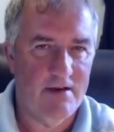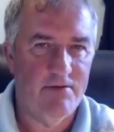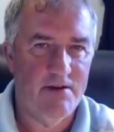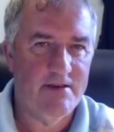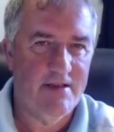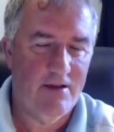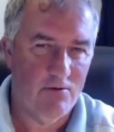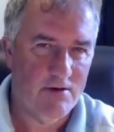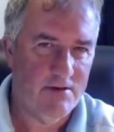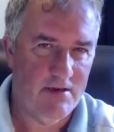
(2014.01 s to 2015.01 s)
Every
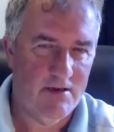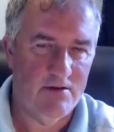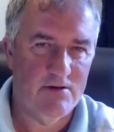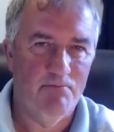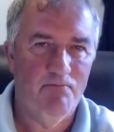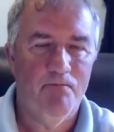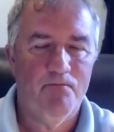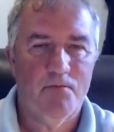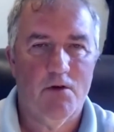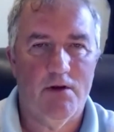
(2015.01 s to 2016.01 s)
cell contains
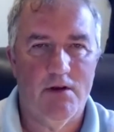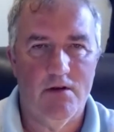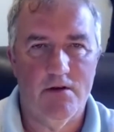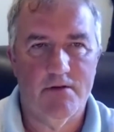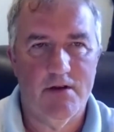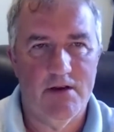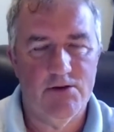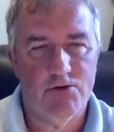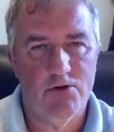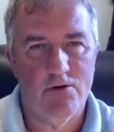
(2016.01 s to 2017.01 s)
quite a lot of
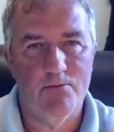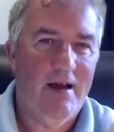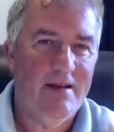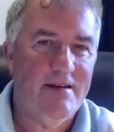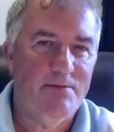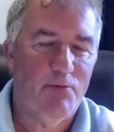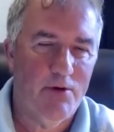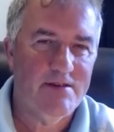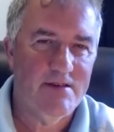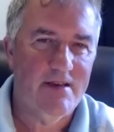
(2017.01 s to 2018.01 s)
cholesterol, and it's
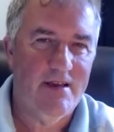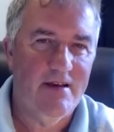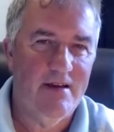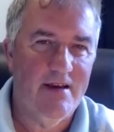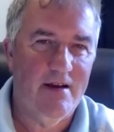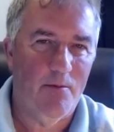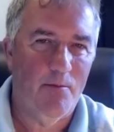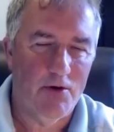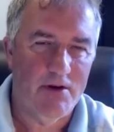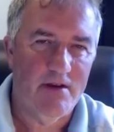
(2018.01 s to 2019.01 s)
present in our
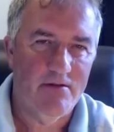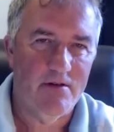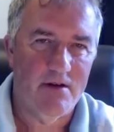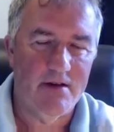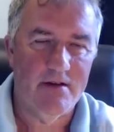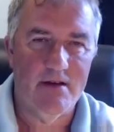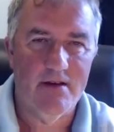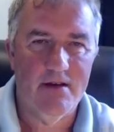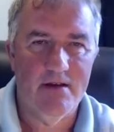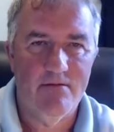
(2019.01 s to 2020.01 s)
body, if you like,
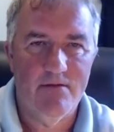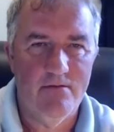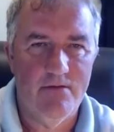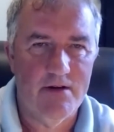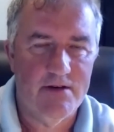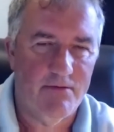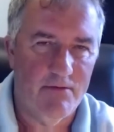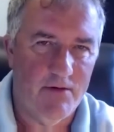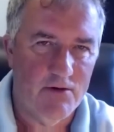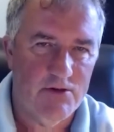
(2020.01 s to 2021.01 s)
in various
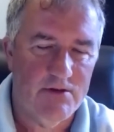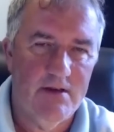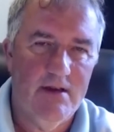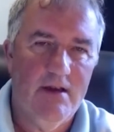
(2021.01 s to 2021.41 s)
different functions.